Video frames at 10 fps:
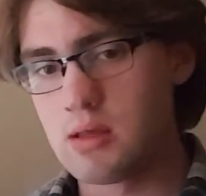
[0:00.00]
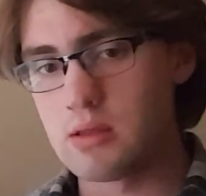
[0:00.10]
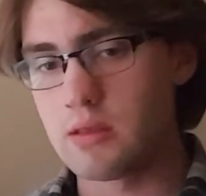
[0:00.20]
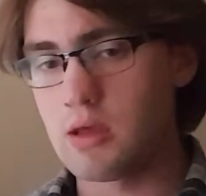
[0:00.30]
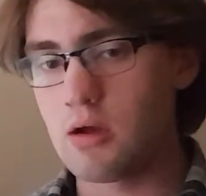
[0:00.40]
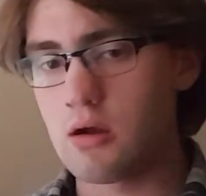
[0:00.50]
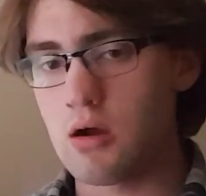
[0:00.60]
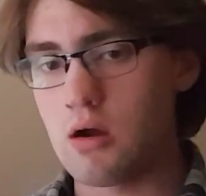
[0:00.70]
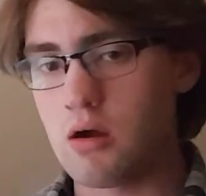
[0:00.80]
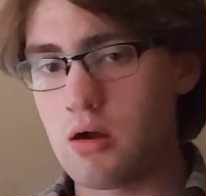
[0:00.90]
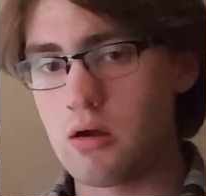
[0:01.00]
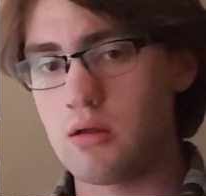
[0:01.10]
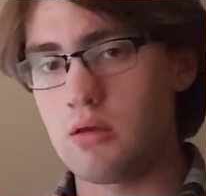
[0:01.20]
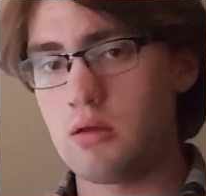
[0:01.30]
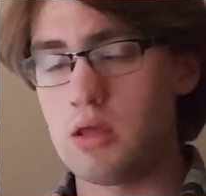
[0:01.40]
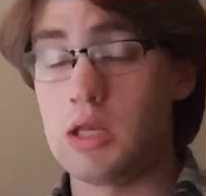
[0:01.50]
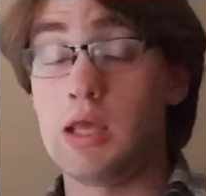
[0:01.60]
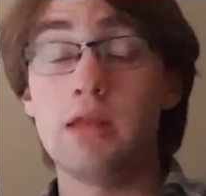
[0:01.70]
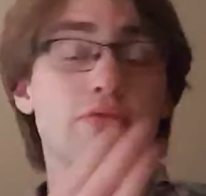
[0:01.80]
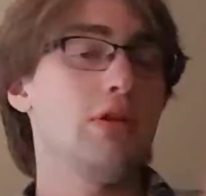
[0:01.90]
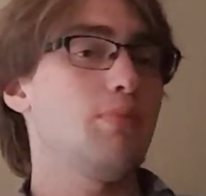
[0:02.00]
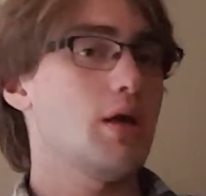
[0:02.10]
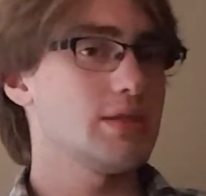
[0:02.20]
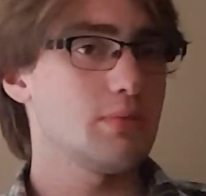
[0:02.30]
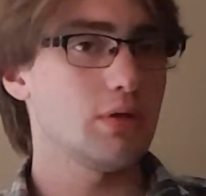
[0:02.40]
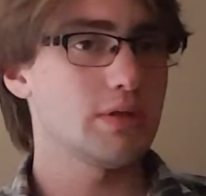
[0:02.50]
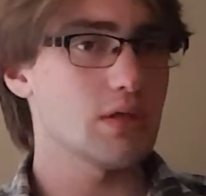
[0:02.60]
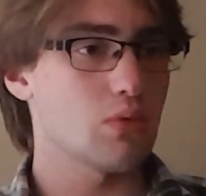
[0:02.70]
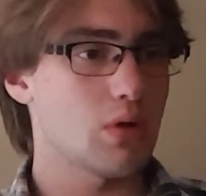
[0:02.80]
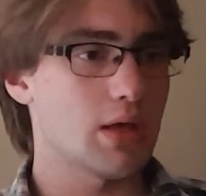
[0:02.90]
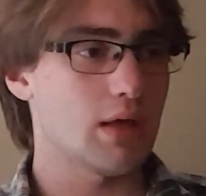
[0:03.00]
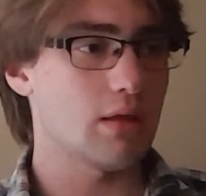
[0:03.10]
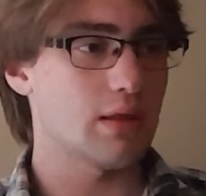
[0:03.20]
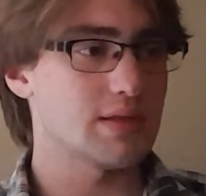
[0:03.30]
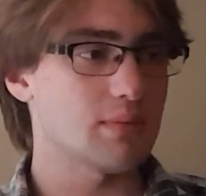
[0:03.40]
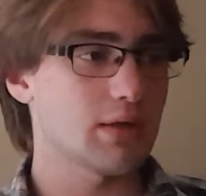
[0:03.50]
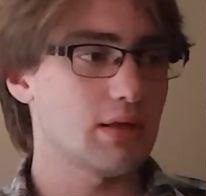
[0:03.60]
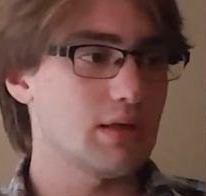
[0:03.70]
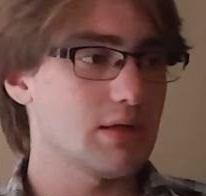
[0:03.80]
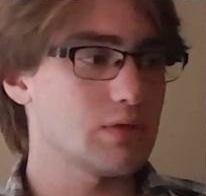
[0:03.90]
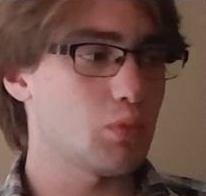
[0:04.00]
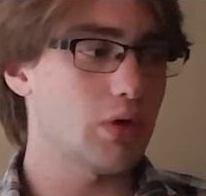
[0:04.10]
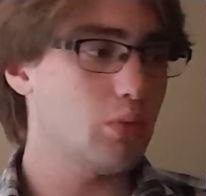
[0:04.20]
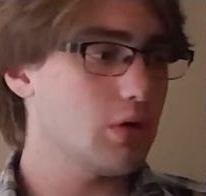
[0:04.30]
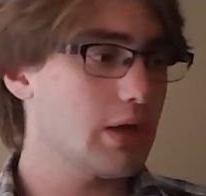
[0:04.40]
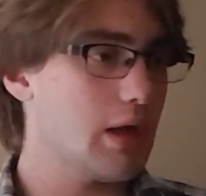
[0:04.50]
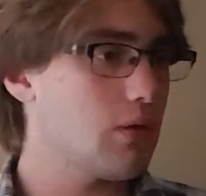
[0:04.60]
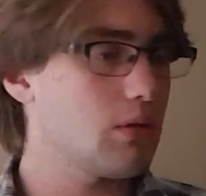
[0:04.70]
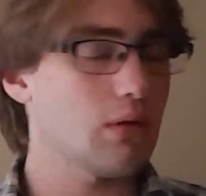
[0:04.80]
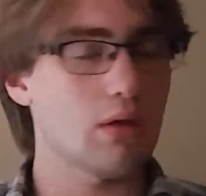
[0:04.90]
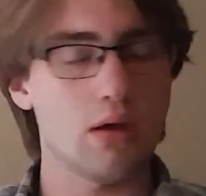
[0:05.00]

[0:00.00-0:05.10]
then there are infinite possibilities on the one hand that something he does will work out,